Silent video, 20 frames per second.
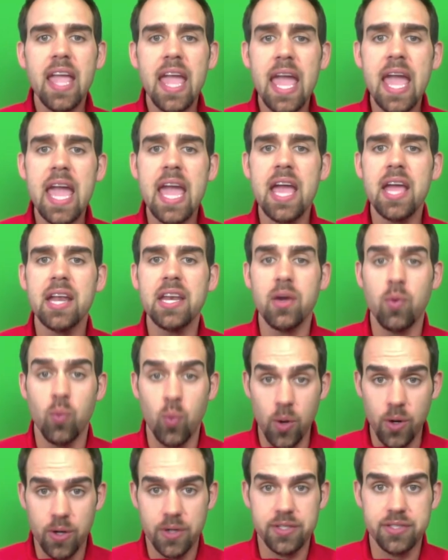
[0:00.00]
And it
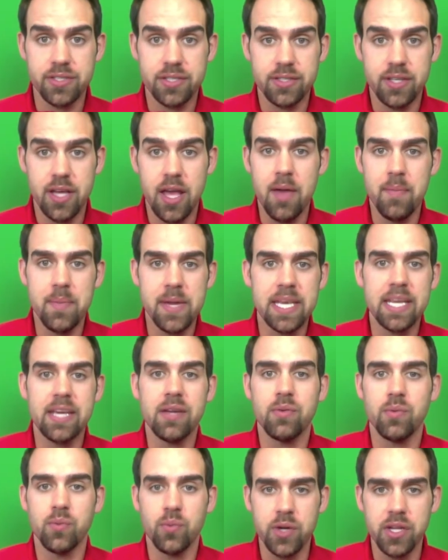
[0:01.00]
works. I mean, it
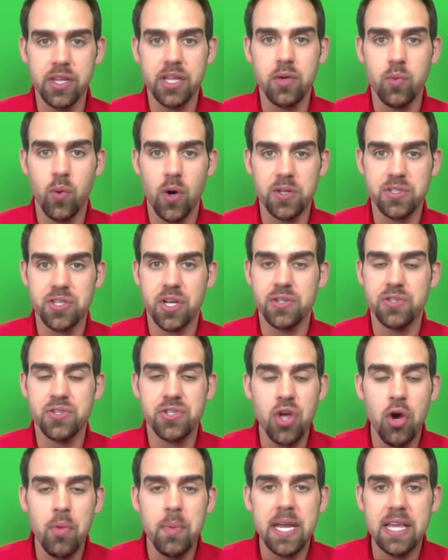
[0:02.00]
really works on
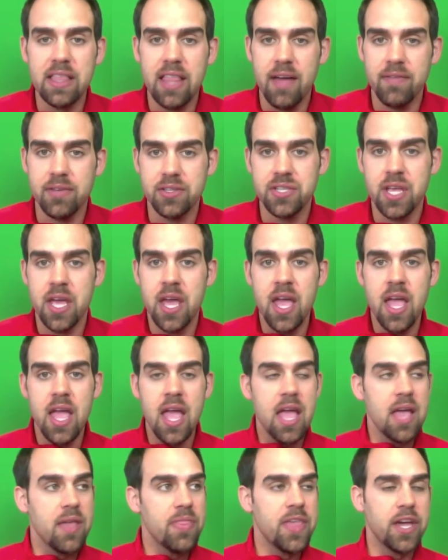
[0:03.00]
so many levels
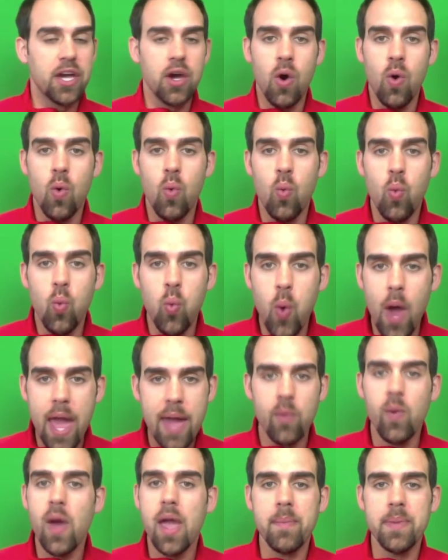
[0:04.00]
that go way,
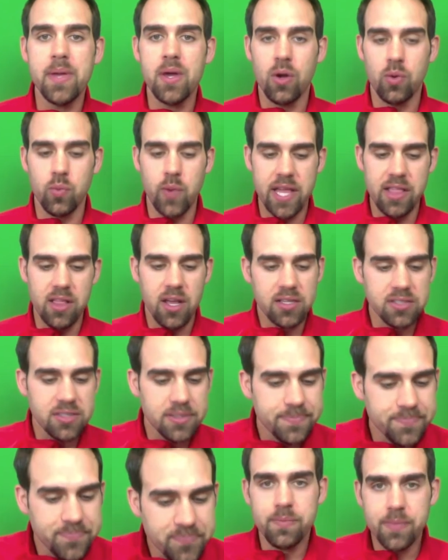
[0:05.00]
way beyond weight loss.
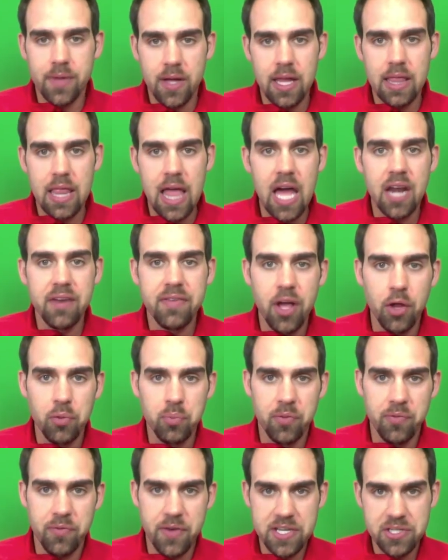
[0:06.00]
A lot of health
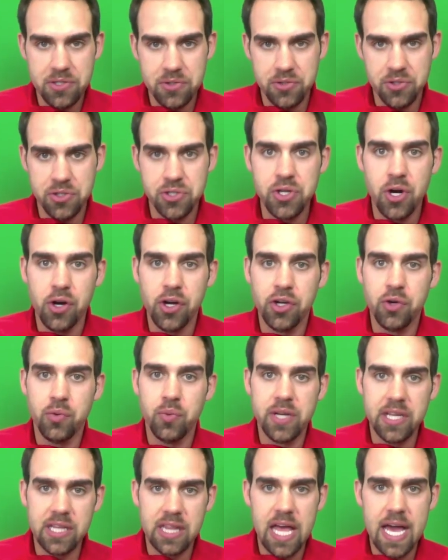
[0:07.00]
professionals are starting to
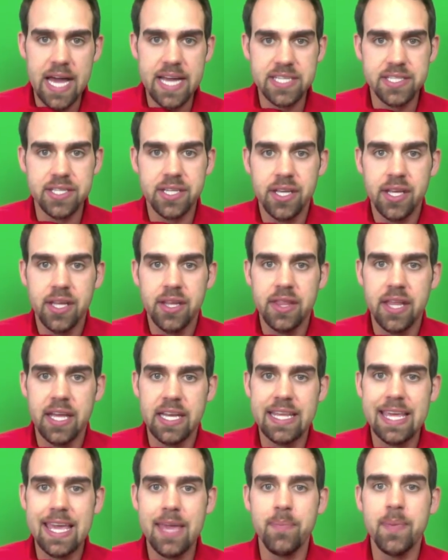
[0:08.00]
realize
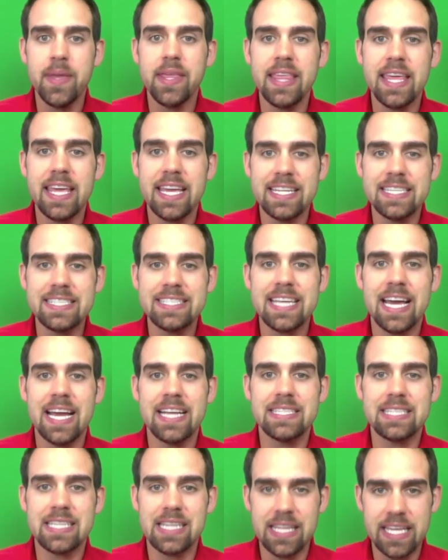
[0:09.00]
that keeping the
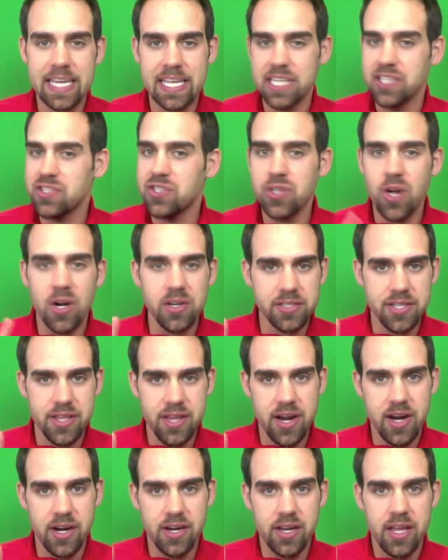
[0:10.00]
insides clean, it starts
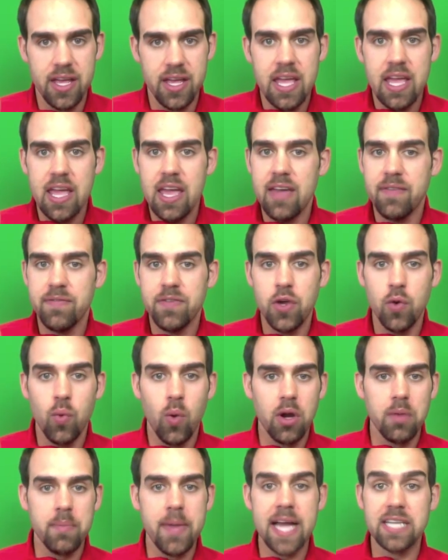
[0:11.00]
there. If you
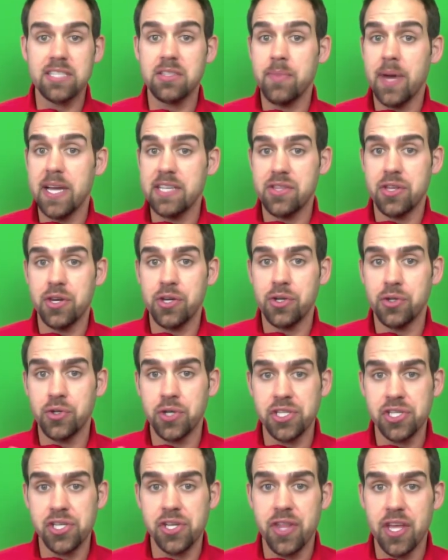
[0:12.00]
want to maximize the
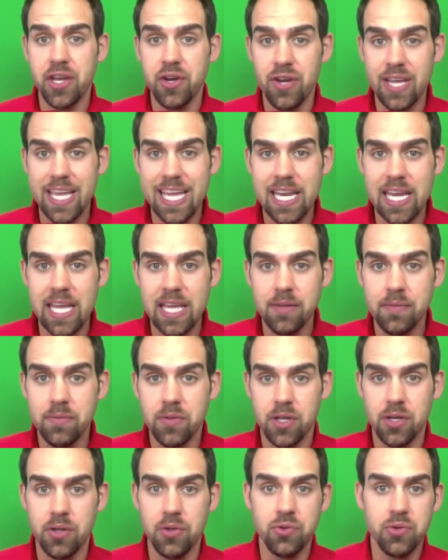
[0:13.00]
nutrition that you're eating,
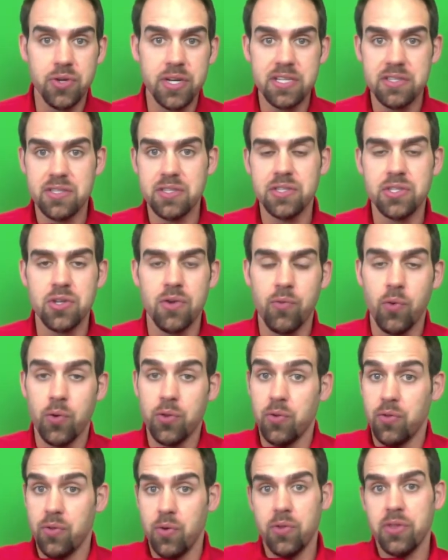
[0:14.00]
the nutrients and so forth,
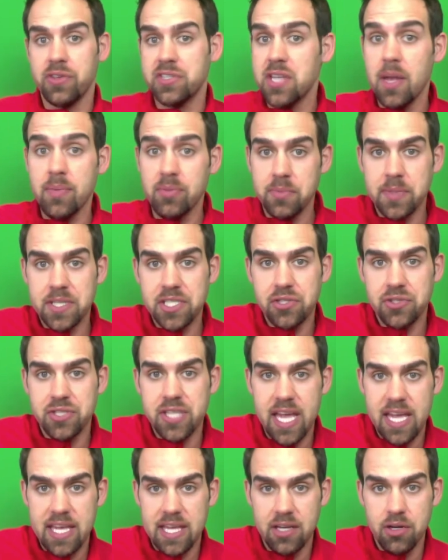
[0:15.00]
or the supplements you're
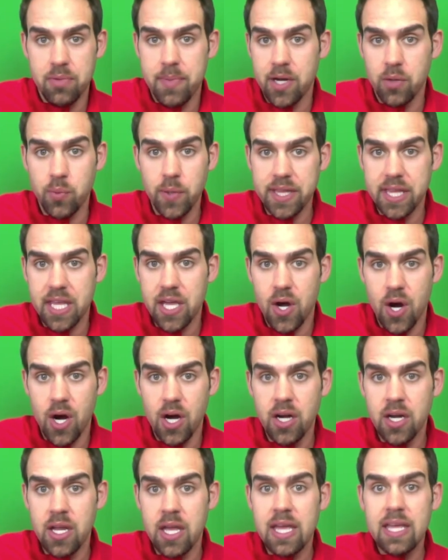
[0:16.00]
taking, no matter what they are,
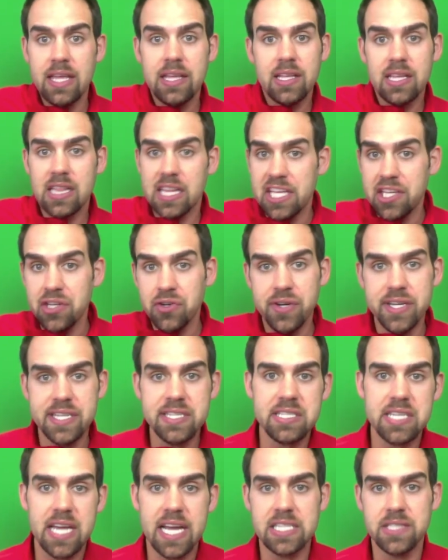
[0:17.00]
clean your
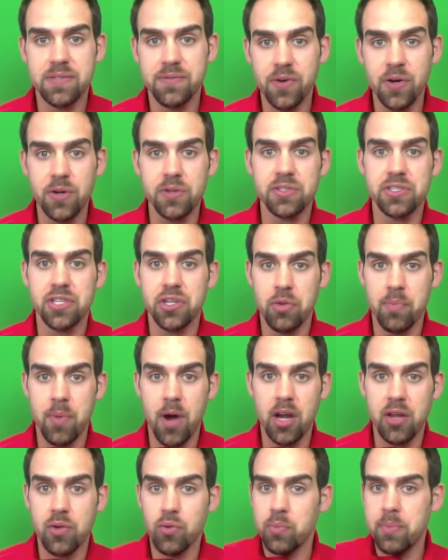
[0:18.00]
insides first. Your
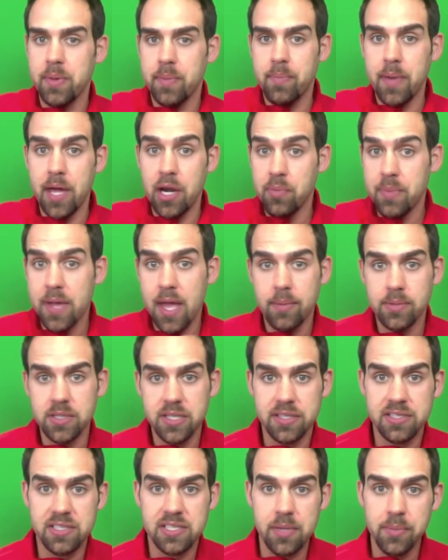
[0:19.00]
body will better be able to
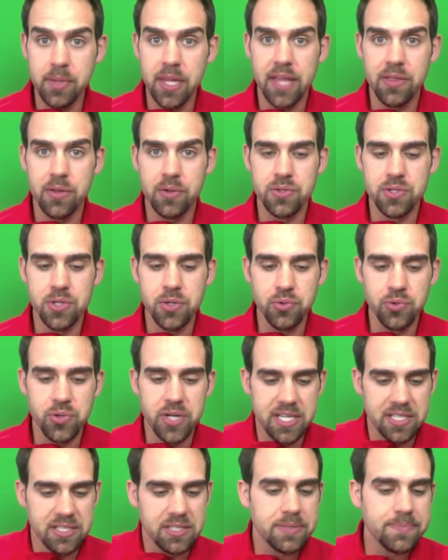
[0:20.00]
assimilate those
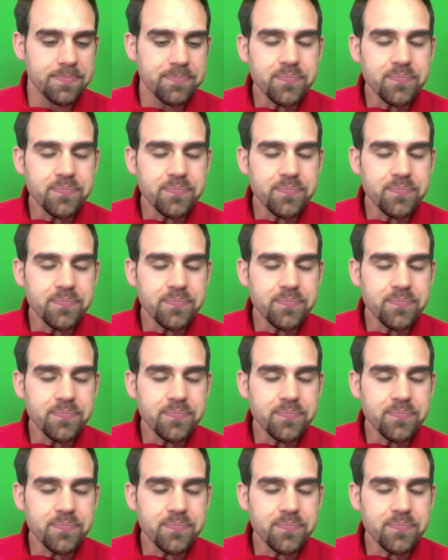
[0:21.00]
nutrients.